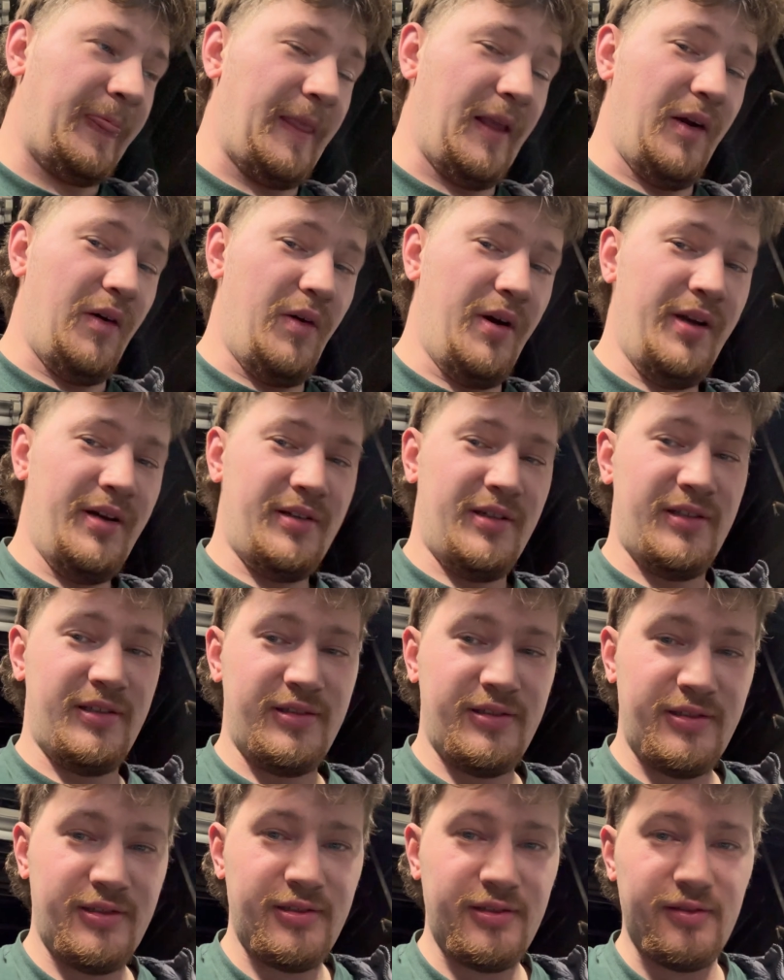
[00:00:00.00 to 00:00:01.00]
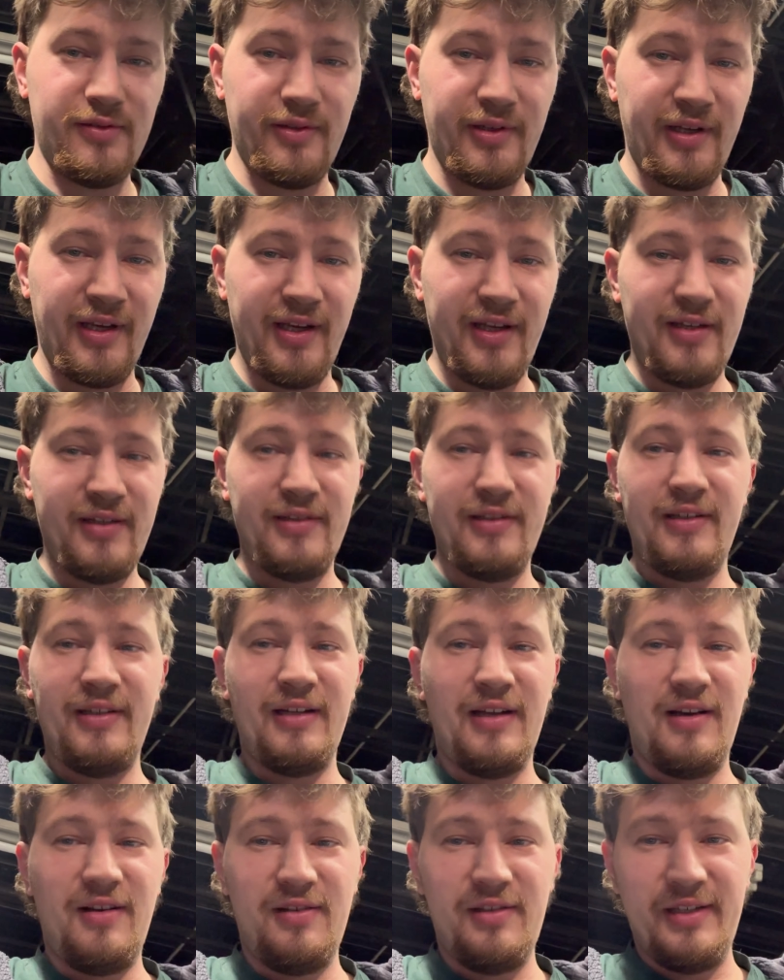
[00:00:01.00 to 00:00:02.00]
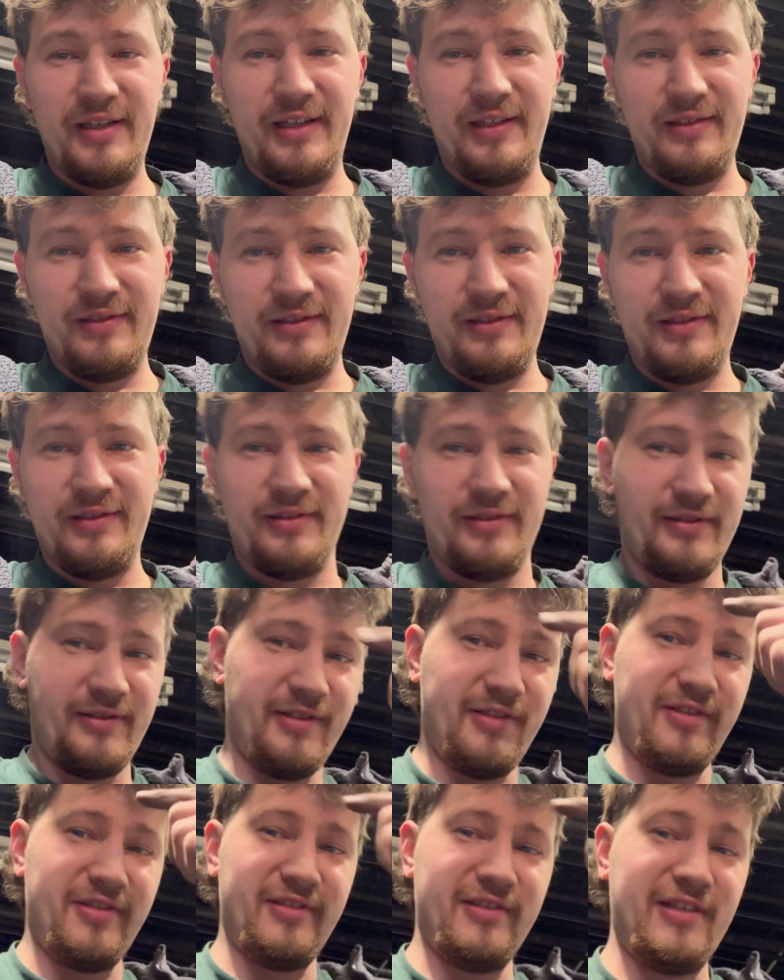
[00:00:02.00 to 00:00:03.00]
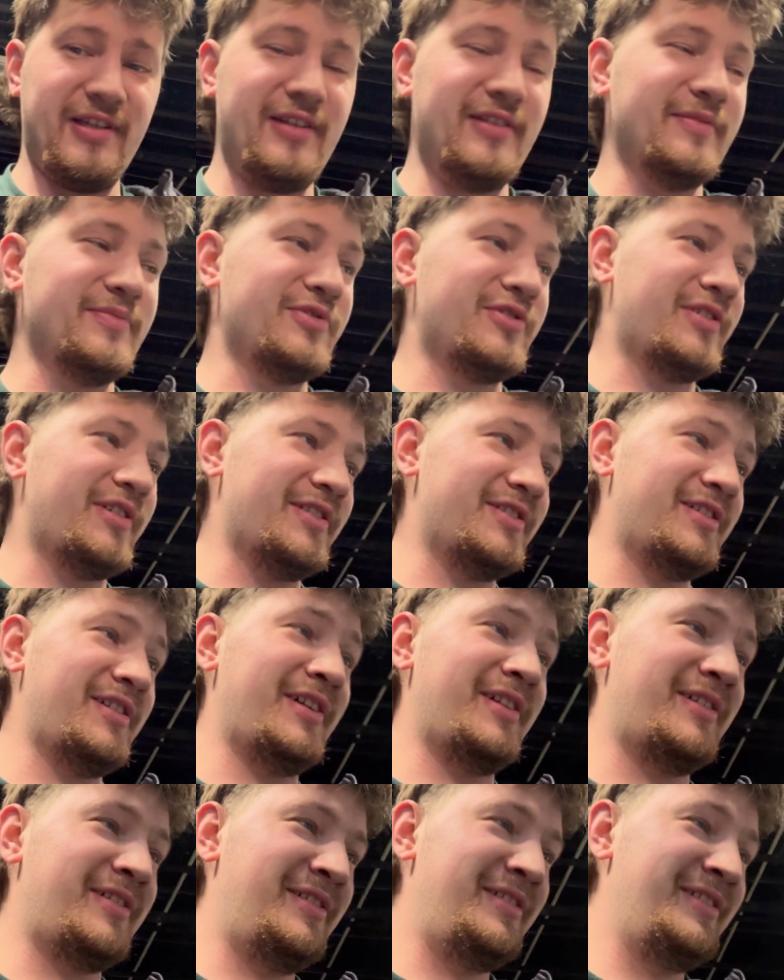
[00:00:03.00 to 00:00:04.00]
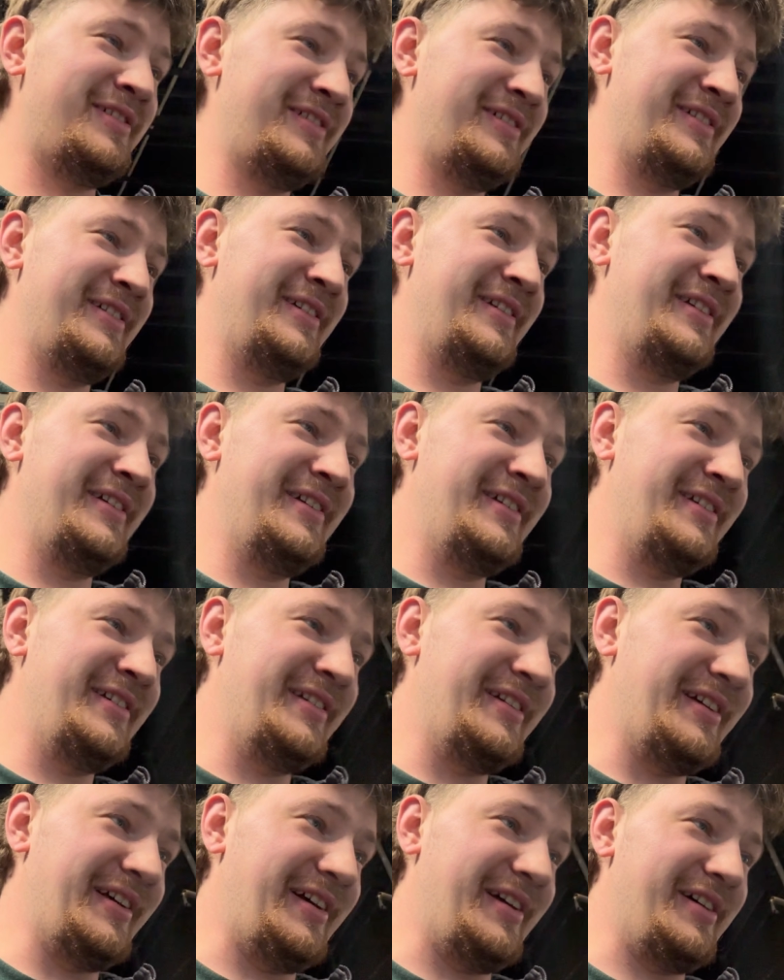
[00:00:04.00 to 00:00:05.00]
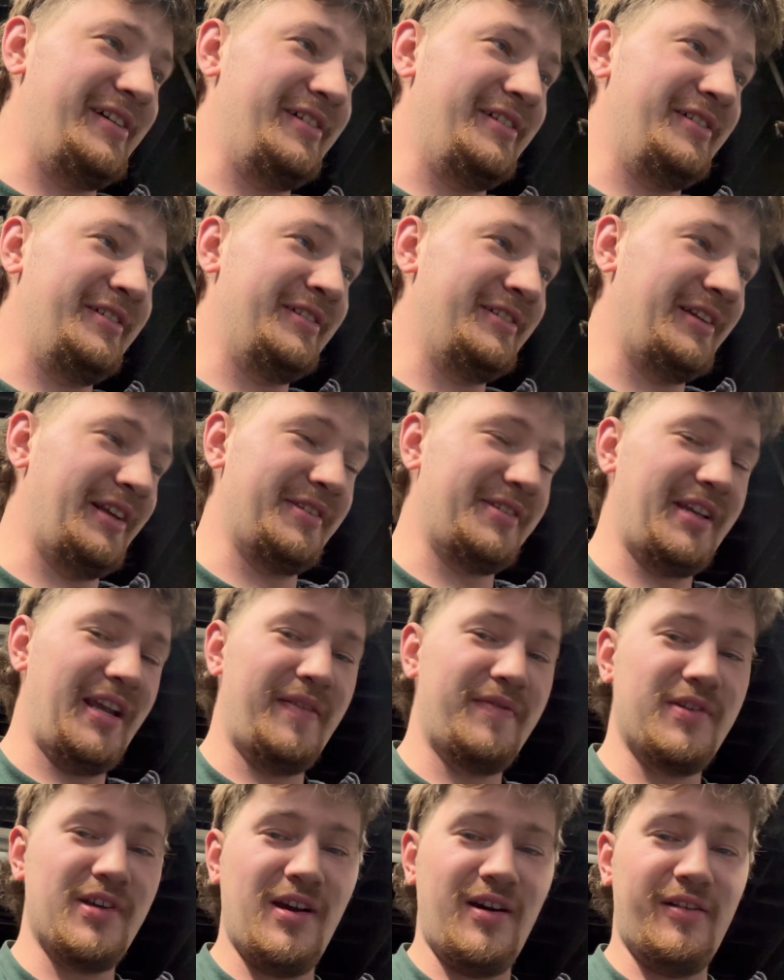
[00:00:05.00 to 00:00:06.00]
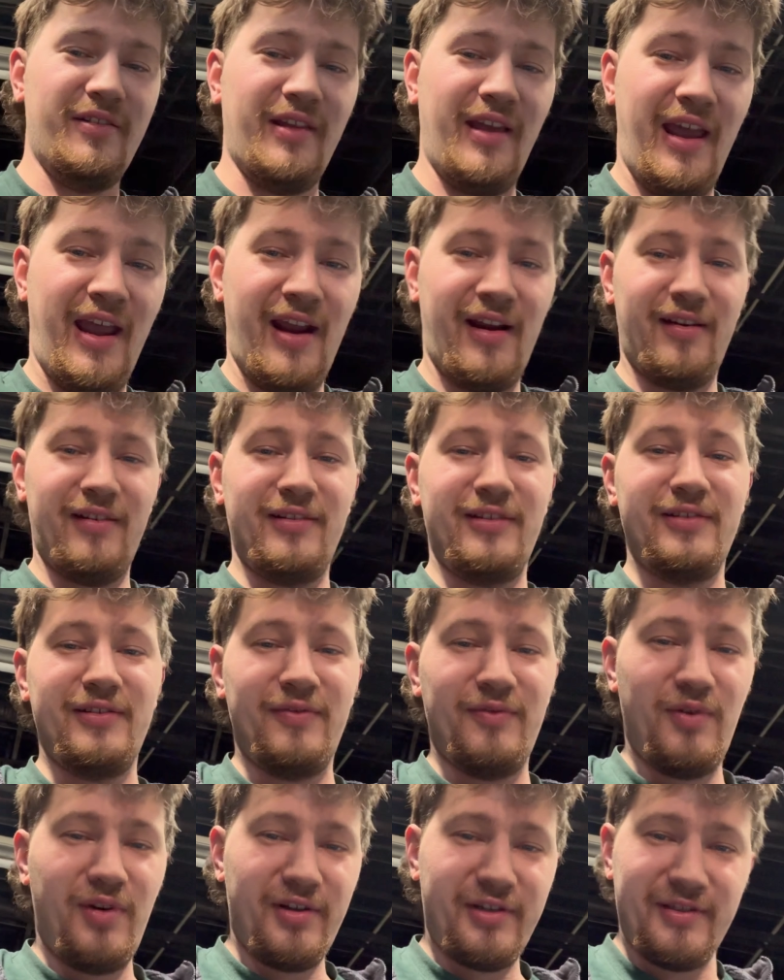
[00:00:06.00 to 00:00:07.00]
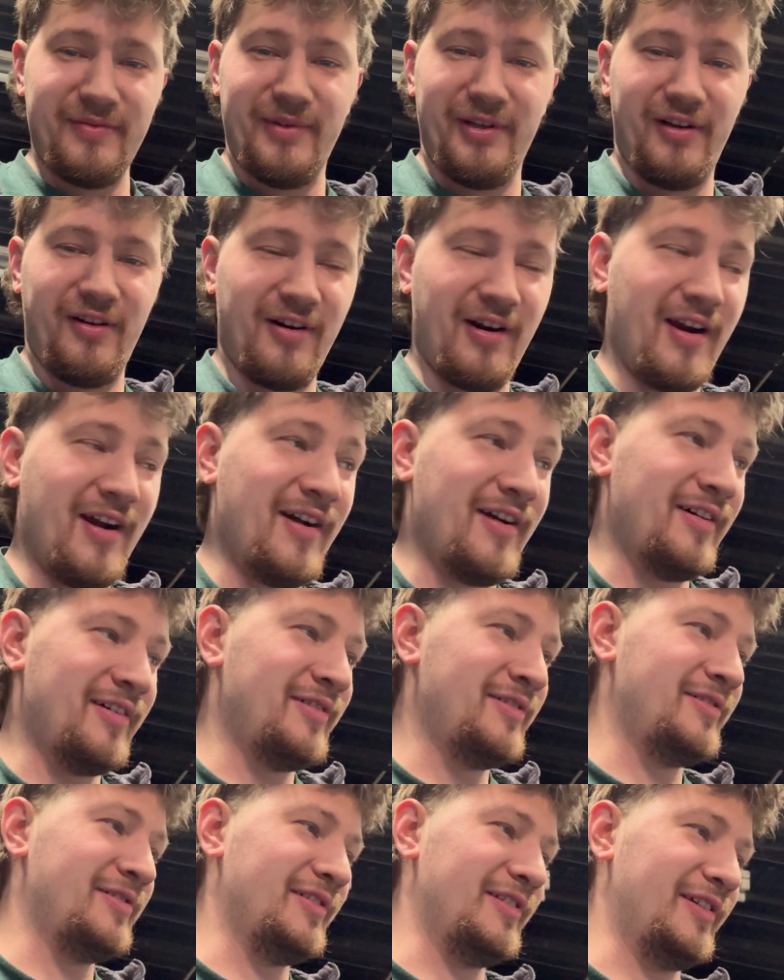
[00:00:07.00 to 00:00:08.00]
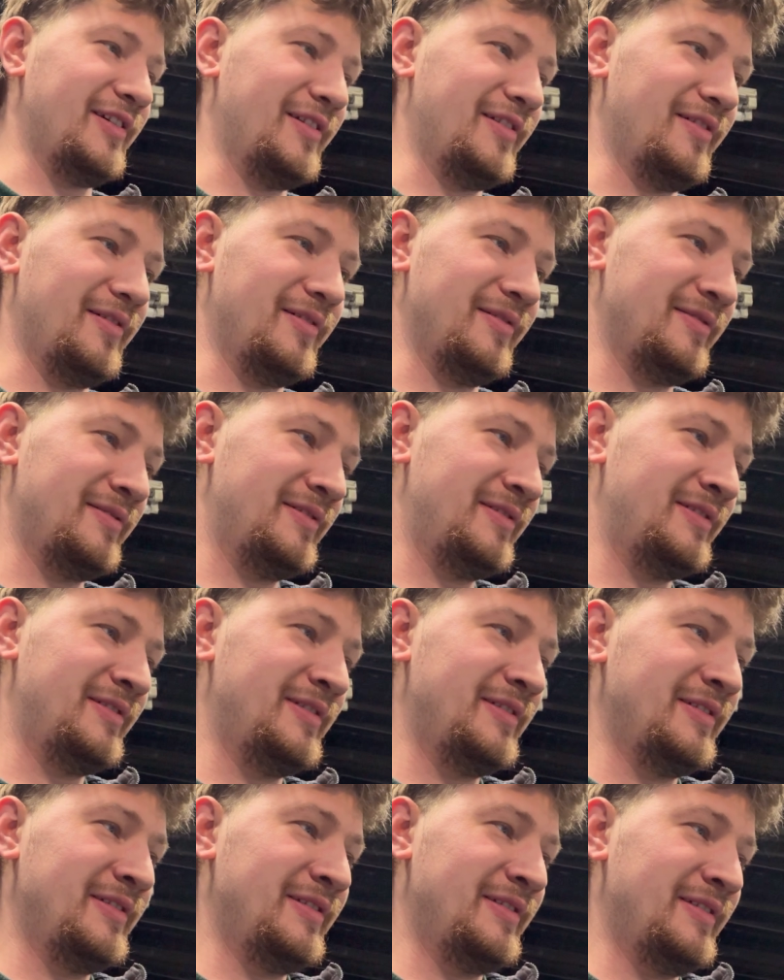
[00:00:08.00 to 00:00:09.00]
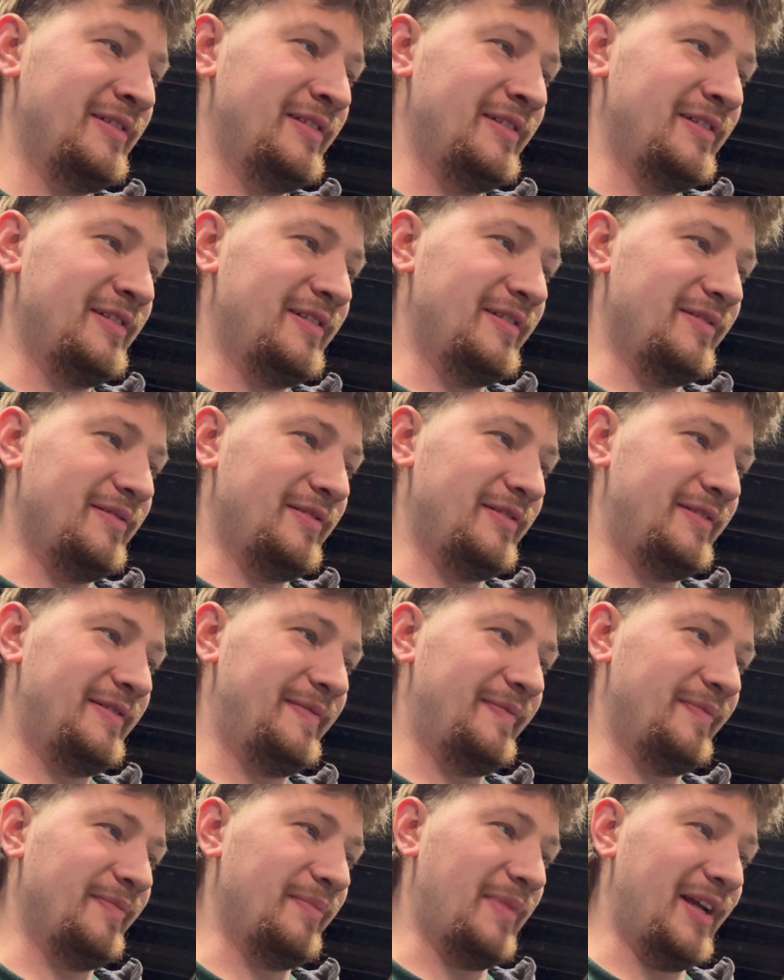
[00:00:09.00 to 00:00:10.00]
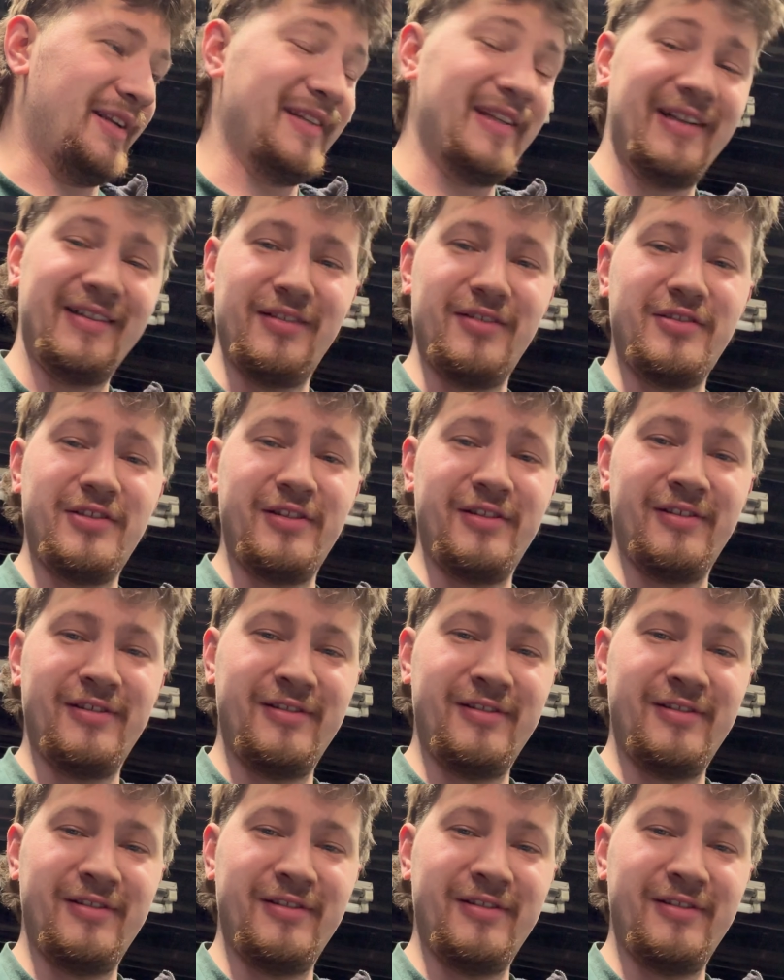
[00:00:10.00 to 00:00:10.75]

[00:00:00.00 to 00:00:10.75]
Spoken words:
Well, went ahead and done all 8. As you can tell, I'm stressed out. I saved y'all the agony of watching me cry and my dignity.